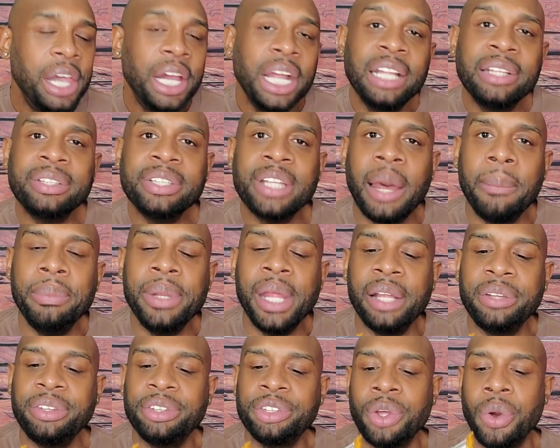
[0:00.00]
There's something
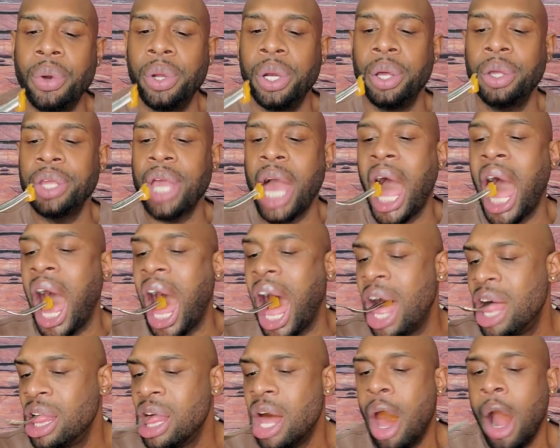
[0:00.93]
else that's going on,
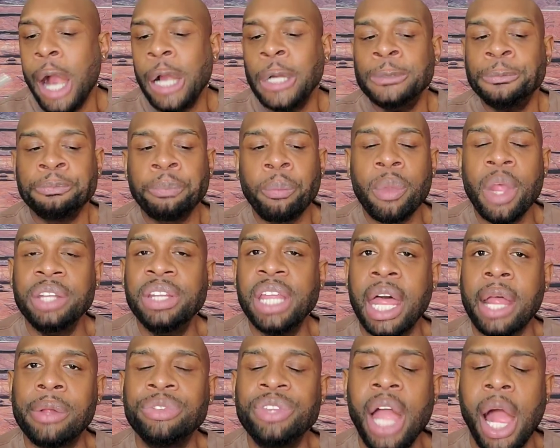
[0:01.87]
y'all.
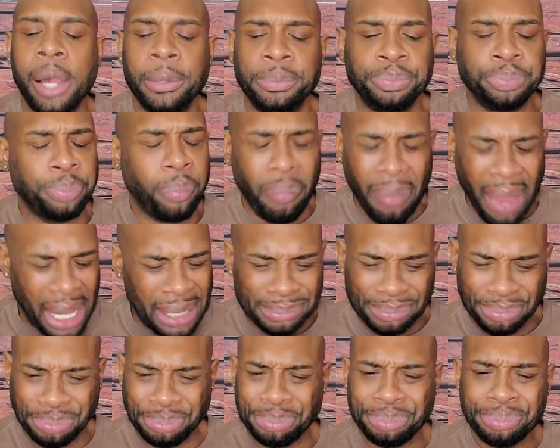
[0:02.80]
That,
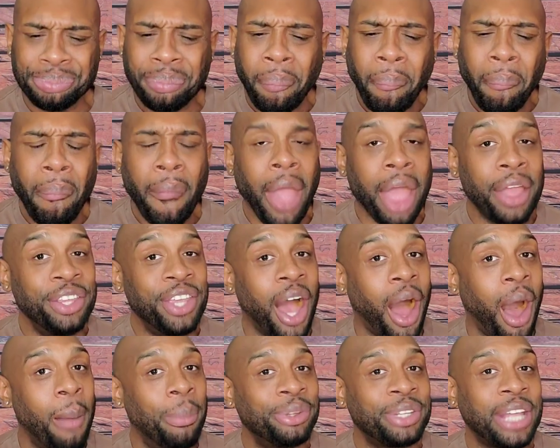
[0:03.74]

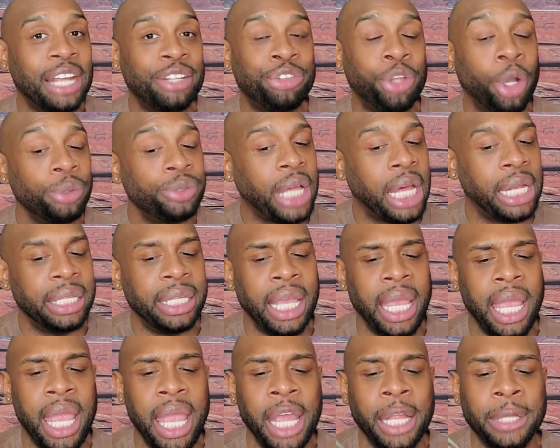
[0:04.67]
Y'all almost got choked out
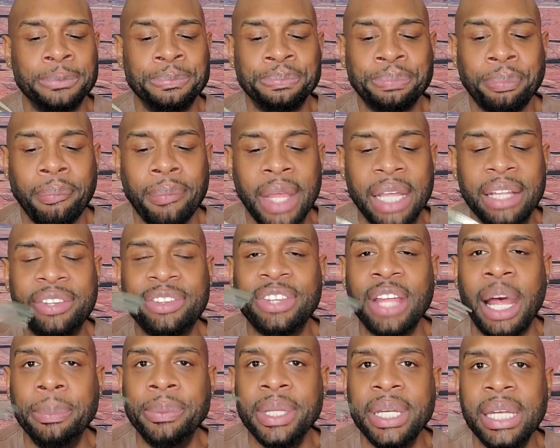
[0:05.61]
again. It's
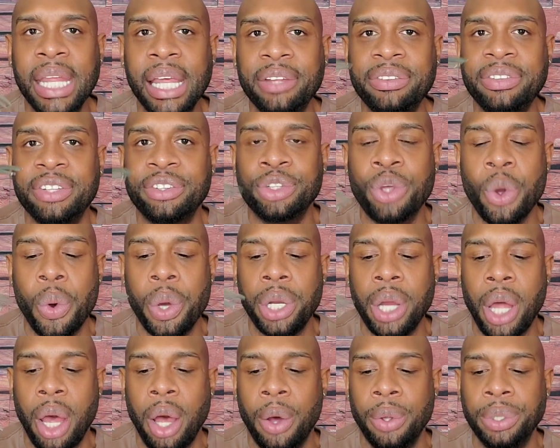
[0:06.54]
something else that's
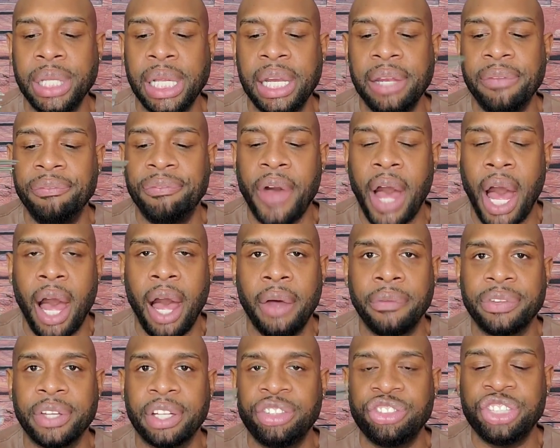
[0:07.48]
going on that
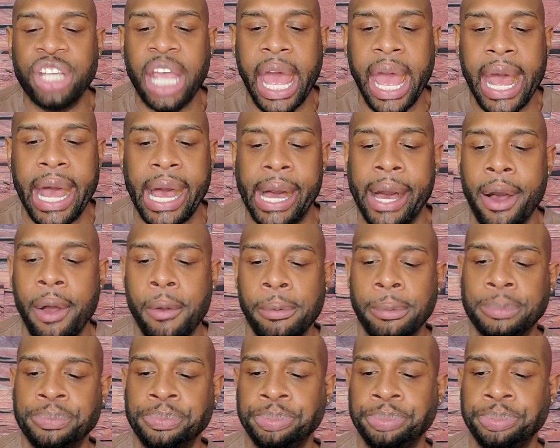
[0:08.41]
involves a child.